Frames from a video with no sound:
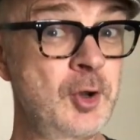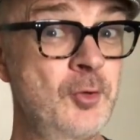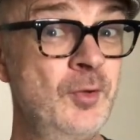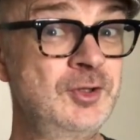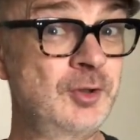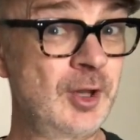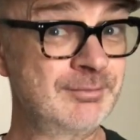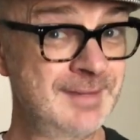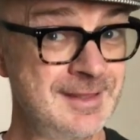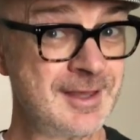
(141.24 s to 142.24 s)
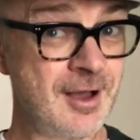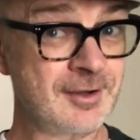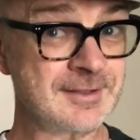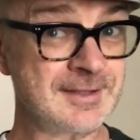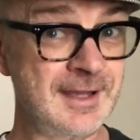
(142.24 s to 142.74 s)
when you go and meet the
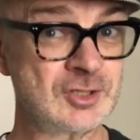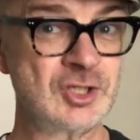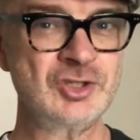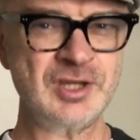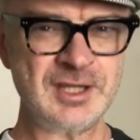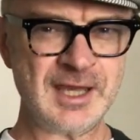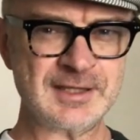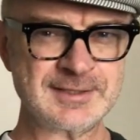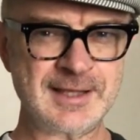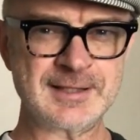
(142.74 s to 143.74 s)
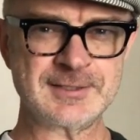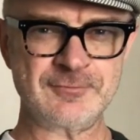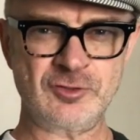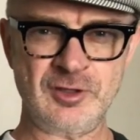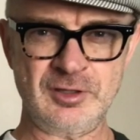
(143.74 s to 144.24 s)
architect, you're going to get a sense
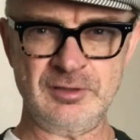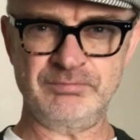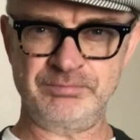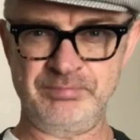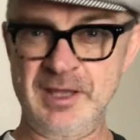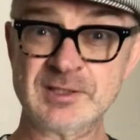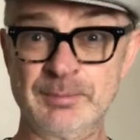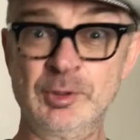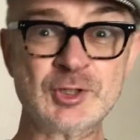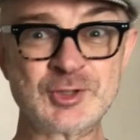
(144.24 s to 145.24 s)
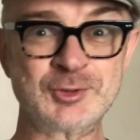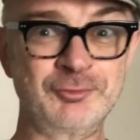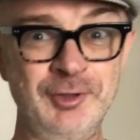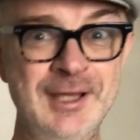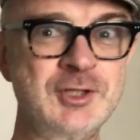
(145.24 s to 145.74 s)
of the interpersonal
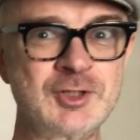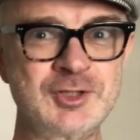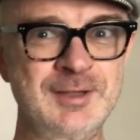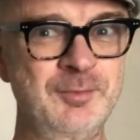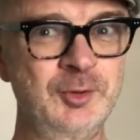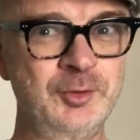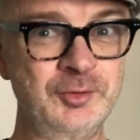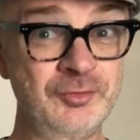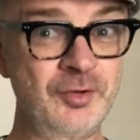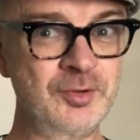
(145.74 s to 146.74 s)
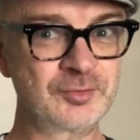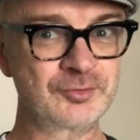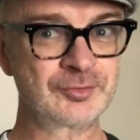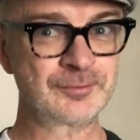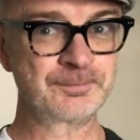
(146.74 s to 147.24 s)
relationship that could evolve.
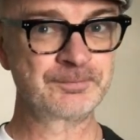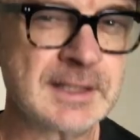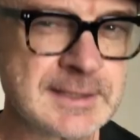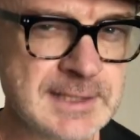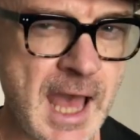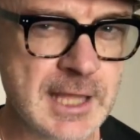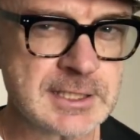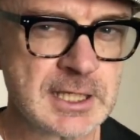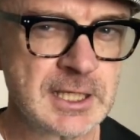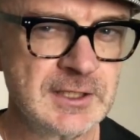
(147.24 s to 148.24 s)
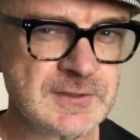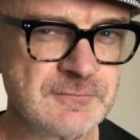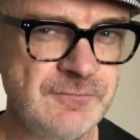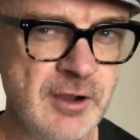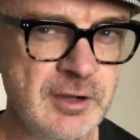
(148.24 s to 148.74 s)
Yes, that is
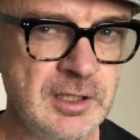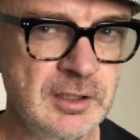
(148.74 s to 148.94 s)
very